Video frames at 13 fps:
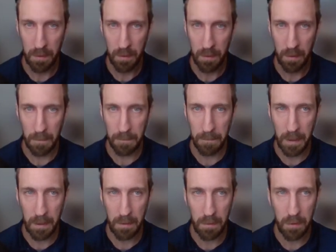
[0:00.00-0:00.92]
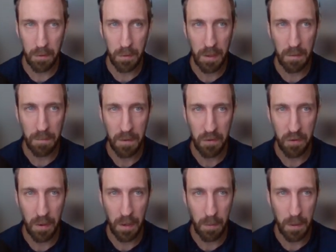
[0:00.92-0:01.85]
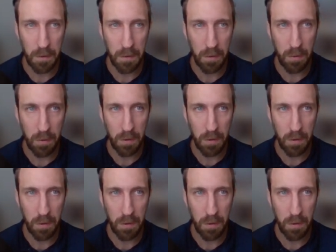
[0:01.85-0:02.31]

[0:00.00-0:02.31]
The final new key feature I want to